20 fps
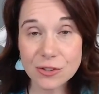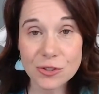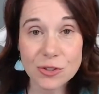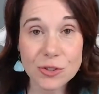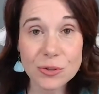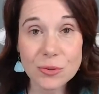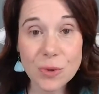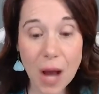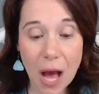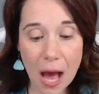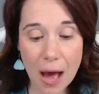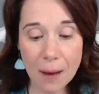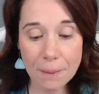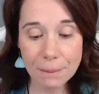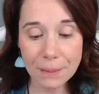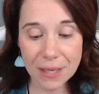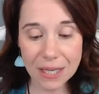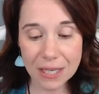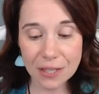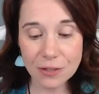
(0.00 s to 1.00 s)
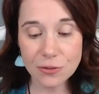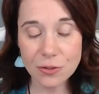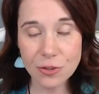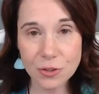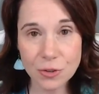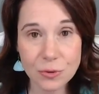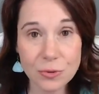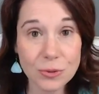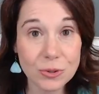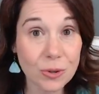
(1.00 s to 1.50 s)
to come
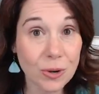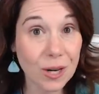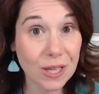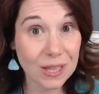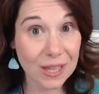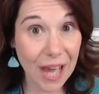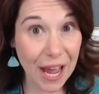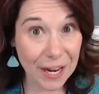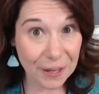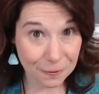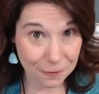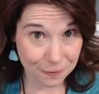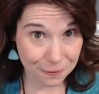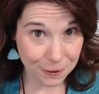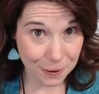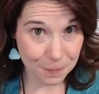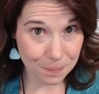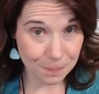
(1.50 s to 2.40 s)
into your life.